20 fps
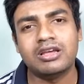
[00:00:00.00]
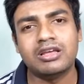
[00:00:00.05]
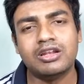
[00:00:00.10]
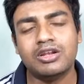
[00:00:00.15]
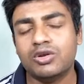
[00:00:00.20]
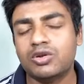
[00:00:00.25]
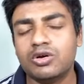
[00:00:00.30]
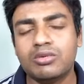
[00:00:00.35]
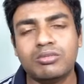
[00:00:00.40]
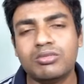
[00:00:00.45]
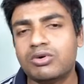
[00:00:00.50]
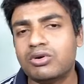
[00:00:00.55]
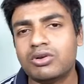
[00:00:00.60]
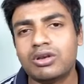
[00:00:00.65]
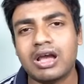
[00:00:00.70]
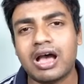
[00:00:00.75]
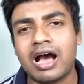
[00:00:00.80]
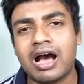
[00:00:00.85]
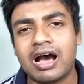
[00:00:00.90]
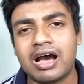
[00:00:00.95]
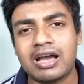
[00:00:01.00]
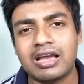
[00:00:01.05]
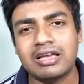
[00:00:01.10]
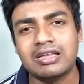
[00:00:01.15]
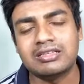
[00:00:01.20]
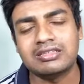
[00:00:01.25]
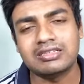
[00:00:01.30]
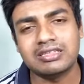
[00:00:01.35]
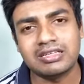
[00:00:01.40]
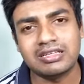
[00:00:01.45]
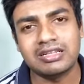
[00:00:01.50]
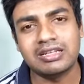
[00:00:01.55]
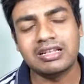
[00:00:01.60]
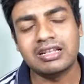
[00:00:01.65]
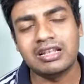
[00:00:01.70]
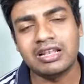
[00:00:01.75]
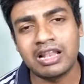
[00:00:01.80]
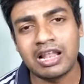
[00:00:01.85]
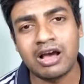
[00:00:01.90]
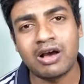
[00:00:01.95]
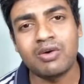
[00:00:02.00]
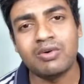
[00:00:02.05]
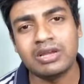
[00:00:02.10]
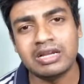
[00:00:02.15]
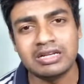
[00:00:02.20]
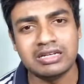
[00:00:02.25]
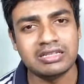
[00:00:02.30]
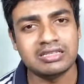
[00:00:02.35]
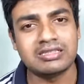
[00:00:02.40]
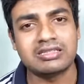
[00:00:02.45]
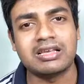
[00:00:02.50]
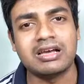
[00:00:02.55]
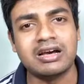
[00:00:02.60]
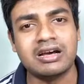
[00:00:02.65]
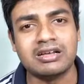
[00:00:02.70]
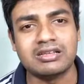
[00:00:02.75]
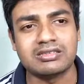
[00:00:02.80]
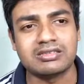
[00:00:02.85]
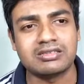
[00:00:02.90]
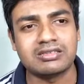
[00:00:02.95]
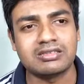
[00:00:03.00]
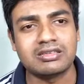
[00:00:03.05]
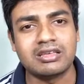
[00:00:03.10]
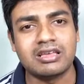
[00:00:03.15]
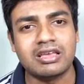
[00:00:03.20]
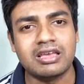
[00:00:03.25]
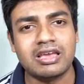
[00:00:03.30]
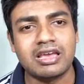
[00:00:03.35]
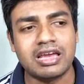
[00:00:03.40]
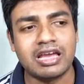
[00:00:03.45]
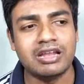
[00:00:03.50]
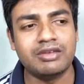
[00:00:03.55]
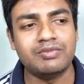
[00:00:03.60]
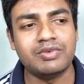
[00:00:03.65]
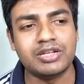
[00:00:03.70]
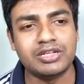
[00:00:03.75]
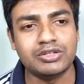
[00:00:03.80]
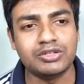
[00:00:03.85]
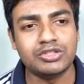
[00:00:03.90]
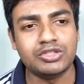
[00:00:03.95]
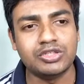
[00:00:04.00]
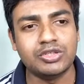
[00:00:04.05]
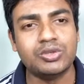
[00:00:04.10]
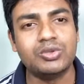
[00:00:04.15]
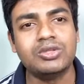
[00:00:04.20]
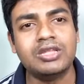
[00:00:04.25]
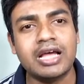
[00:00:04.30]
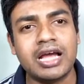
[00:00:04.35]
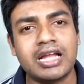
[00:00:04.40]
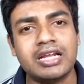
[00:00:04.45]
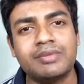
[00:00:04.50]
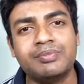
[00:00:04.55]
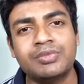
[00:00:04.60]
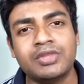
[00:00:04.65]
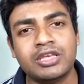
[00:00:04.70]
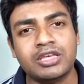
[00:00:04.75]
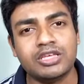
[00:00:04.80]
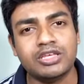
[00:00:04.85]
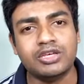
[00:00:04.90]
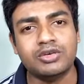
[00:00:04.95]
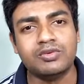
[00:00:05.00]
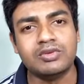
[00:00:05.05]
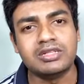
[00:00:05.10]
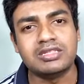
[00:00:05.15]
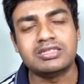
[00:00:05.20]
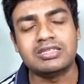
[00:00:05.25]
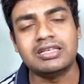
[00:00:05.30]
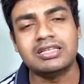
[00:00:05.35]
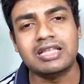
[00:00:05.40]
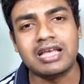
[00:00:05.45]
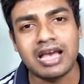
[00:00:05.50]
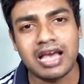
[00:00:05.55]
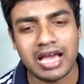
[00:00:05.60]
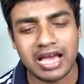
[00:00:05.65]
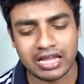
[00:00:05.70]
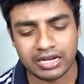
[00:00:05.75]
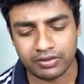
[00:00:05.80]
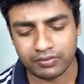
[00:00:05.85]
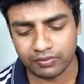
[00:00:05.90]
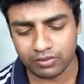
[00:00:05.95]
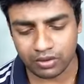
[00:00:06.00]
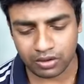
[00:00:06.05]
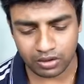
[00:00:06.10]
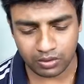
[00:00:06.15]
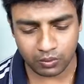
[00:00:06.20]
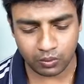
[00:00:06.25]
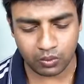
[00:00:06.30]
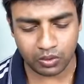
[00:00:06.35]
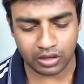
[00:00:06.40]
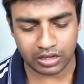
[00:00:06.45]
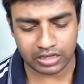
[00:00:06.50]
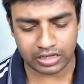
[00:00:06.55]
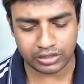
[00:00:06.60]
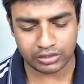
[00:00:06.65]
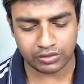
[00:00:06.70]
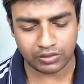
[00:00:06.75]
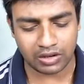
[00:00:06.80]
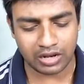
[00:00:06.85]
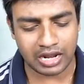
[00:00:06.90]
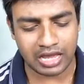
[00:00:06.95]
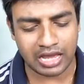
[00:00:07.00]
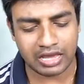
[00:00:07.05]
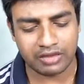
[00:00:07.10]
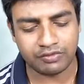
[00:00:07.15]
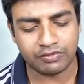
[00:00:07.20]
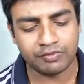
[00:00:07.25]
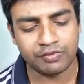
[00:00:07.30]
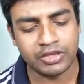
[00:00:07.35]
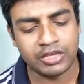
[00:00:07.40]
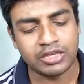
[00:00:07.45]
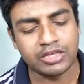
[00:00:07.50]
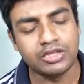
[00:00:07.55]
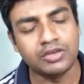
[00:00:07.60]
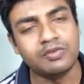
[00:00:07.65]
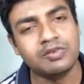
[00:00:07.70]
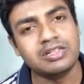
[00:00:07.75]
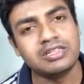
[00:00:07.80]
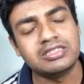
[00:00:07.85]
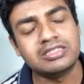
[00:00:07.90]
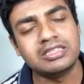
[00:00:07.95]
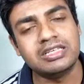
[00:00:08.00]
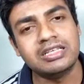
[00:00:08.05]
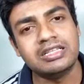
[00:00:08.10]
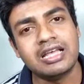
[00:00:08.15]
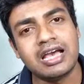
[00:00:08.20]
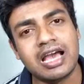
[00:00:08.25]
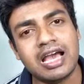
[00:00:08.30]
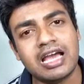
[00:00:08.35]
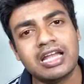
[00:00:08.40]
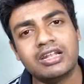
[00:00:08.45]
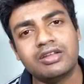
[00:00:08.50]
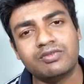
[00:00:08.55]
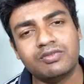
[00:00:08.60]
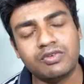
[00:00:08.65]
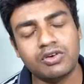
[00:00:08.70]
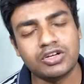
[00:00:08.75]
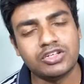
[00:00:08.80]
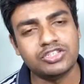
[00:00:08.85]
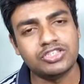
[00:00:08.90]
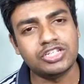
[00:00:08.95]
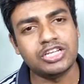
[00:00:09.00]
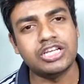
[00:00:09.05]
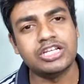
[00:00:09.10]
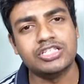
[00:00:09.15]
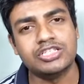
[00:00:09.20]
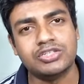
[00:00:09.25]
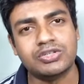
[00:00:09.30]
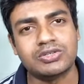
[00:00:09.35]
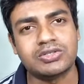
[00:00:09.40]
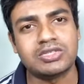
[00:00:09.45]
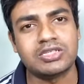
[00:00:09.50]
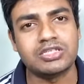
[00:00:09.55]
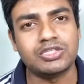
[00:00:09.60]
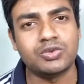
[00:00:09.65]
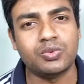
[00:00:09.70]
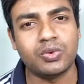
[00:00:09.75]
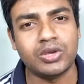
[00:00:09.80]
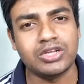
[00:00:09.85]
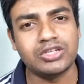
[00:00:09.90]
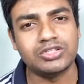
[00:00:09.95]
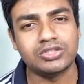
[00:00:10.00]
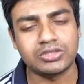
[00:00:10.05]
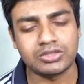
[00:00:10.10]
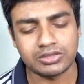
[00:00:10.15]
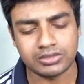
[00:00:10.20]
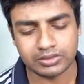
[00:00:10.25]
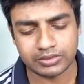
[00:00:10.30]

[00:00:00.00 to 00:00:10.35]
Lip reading: no more eyes, now it is us. And when you do that, you will see the hand of God work in your life. You will see the hand of God change your situation.